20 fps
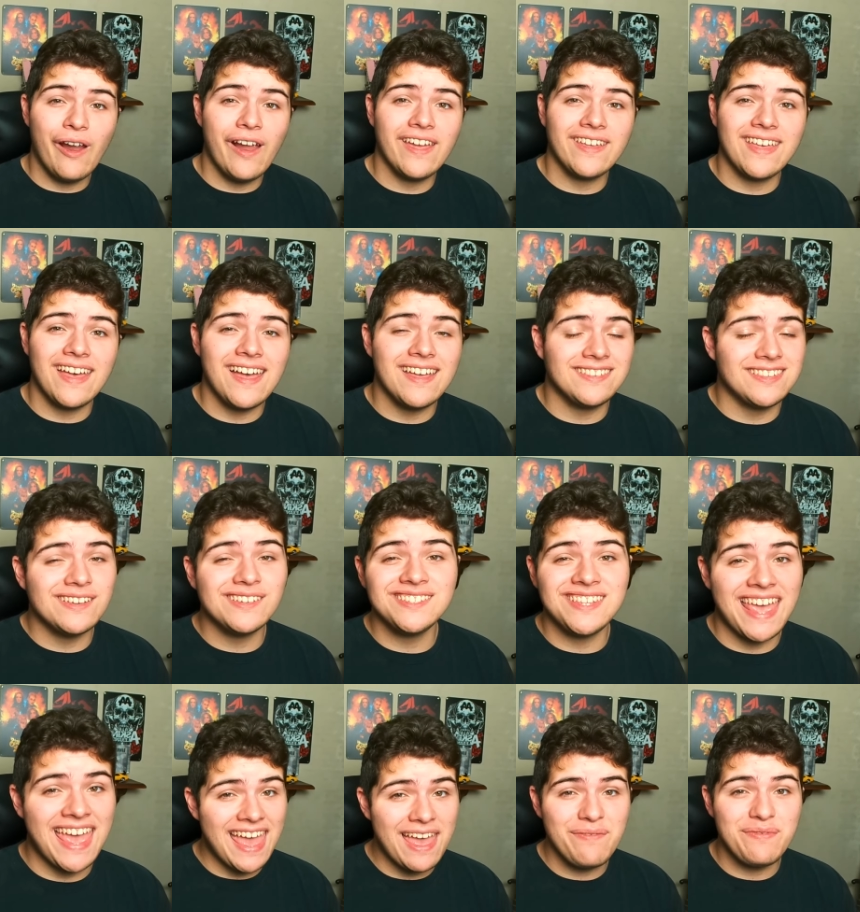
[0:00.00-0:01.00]
go, guys. That was
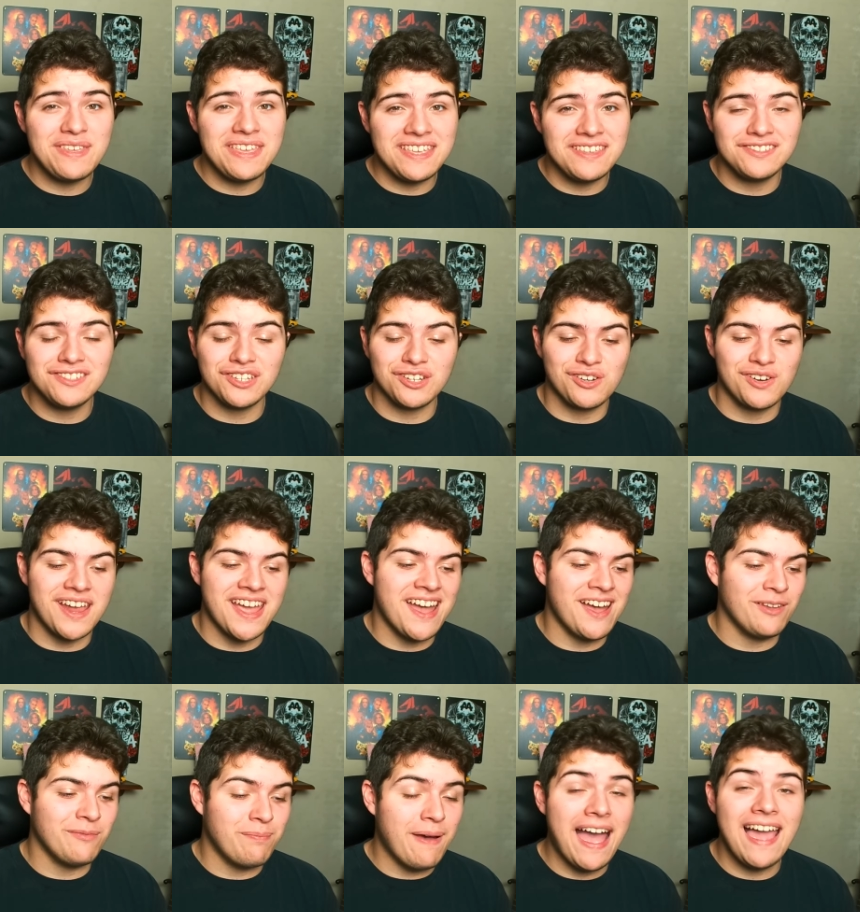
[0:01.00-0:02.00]
Heavy is the
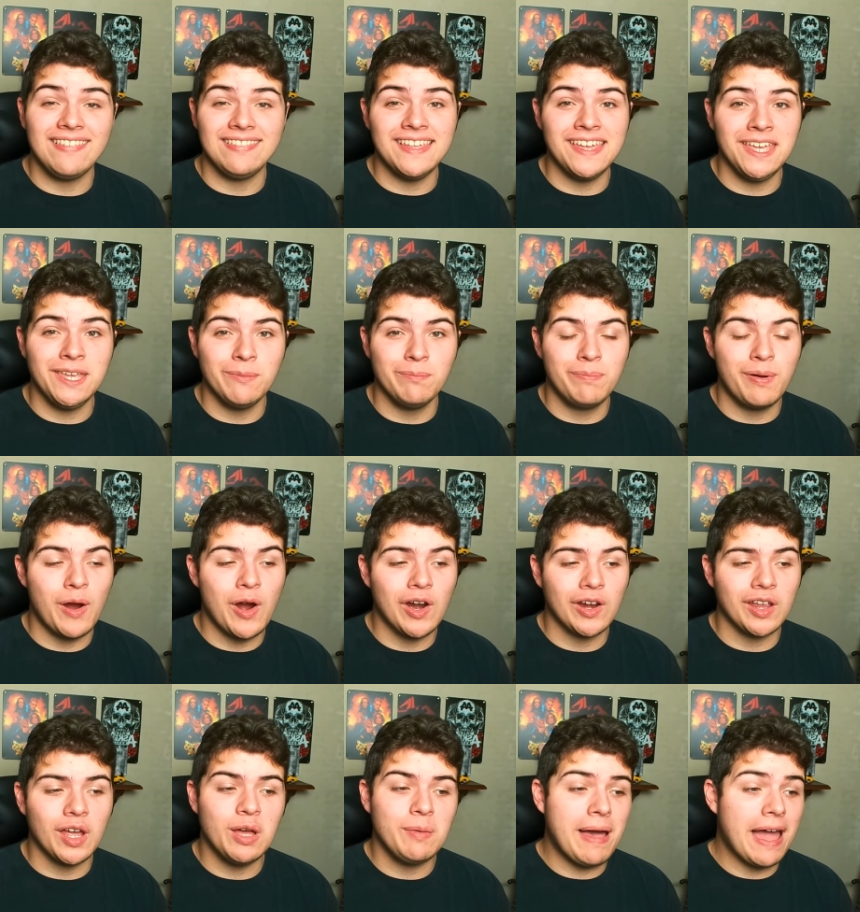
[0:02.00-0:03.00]
Crown by Linkin
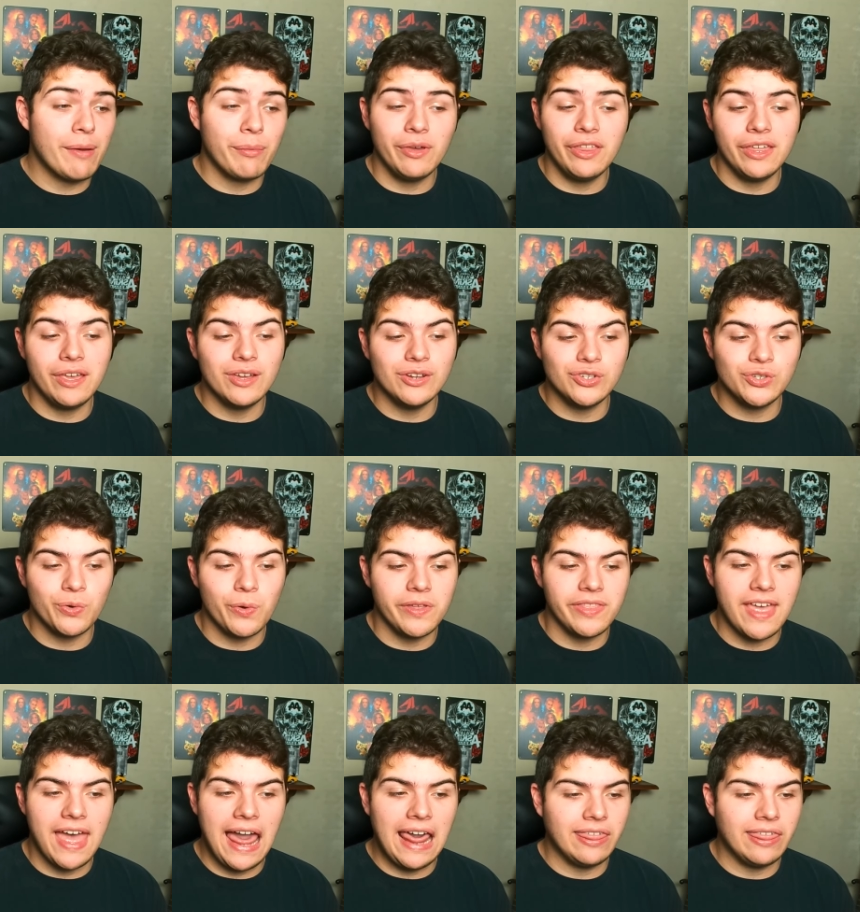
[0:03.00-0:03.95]
Park. Um, I really enjoyed that.